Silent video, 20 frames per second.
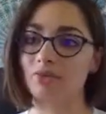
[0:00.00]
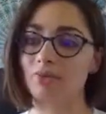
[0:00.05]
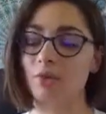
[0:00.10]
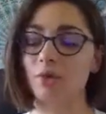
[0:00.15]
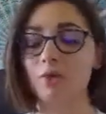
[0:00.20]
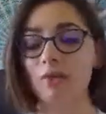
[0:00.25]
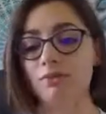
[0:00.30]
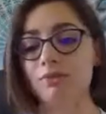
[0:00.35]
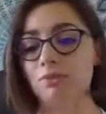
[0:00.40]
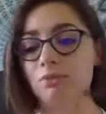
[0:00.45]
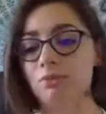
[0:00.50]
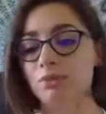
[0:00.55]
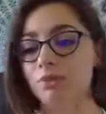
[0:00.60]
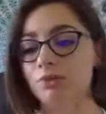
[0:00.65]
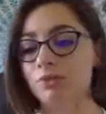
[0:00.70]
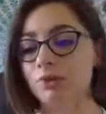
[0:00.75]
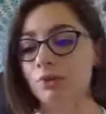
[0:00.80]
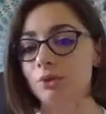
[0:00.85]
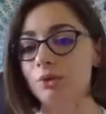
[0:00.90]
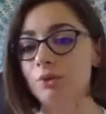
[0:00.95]
You don't have to
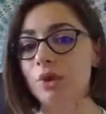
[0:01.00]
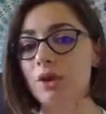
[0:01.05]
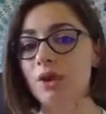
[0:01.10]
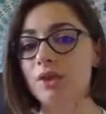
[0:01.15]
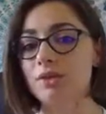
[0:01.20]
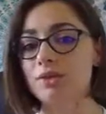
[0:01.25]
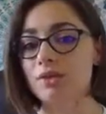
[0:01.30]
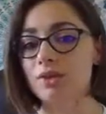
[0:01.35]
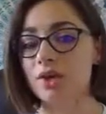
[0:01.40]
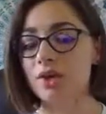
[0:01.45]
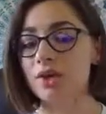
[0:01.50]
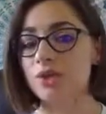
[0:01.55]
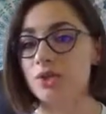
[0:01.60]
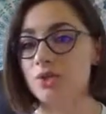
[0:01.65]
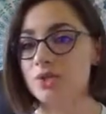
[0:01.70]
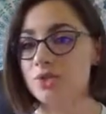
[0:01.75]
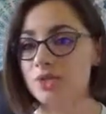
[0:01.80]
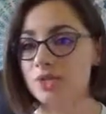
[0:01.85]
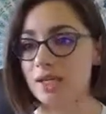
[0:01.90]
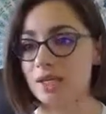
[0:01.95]
prove your worth. You
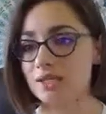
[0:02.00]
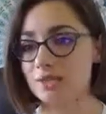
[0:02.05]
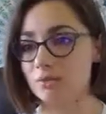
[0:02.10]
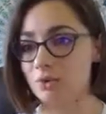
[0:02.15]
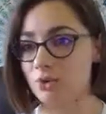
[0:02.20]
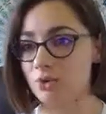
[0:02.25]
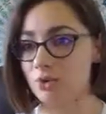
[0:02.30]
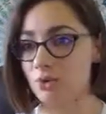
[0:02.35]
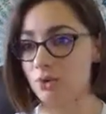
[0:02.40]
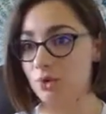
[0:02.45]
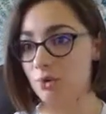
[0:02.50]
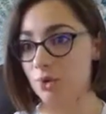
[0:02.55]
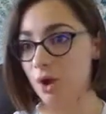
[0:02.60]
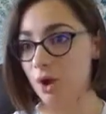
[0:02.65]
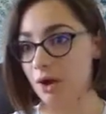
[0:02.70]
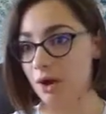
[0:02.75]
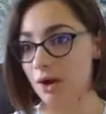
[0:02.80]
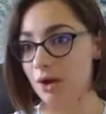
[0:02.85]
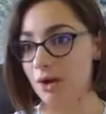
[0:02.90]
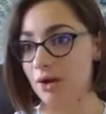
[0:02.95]
just get to be who you
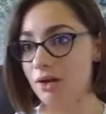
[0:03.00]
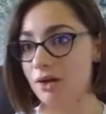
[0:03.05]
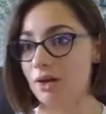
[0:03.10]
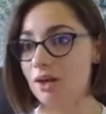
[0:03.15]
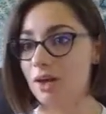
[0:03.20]
are.